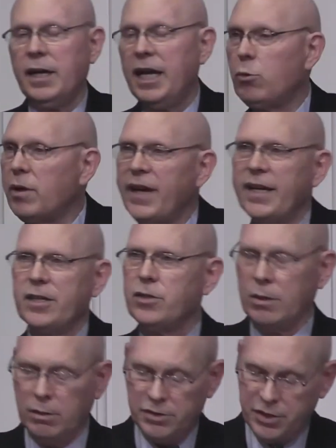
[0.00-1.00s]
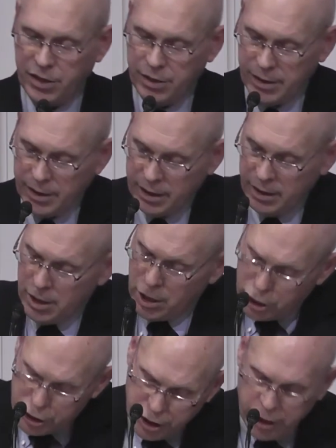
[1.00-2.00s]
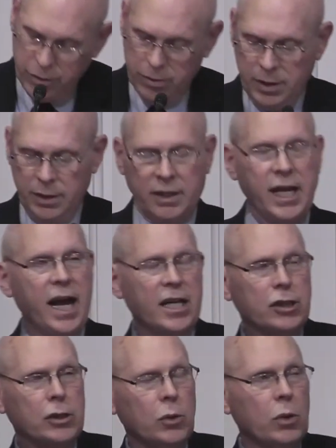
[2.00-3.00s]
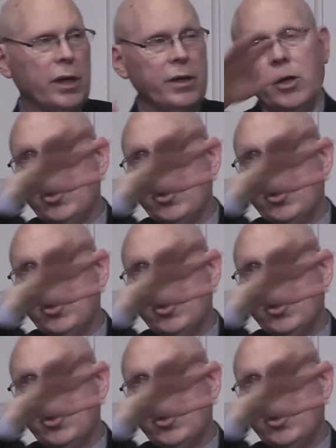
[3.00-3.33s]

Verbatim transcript: he would have had eternal security. Two, God's glory